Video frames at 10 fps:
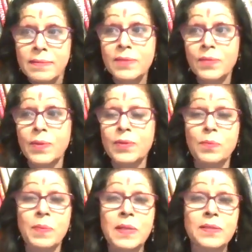it's going
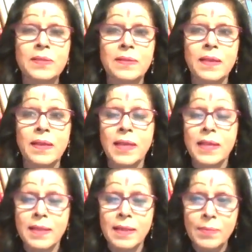to be,
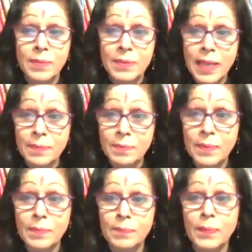the
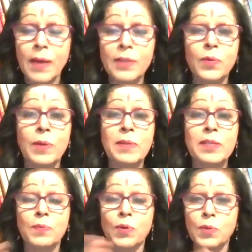path will be
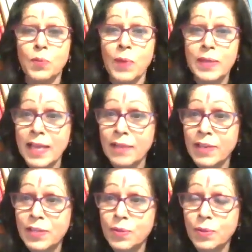smooth once
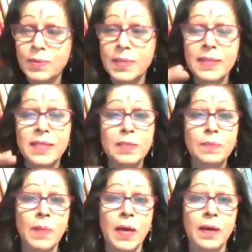having chosen
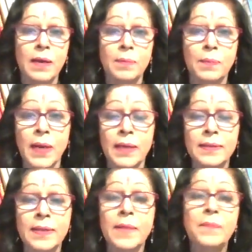this path,
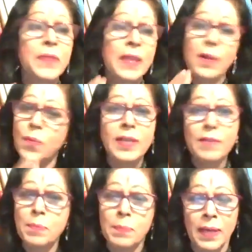
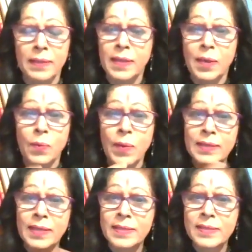whatever path,
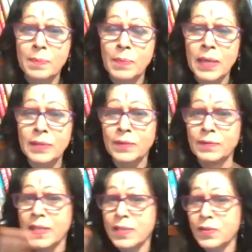whether it is a path of
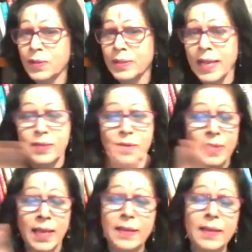this or that or
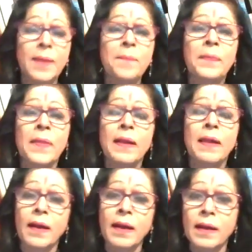that.
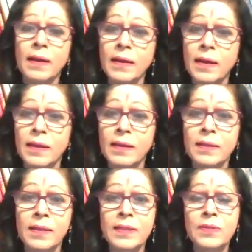
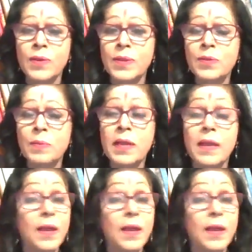it's going to be.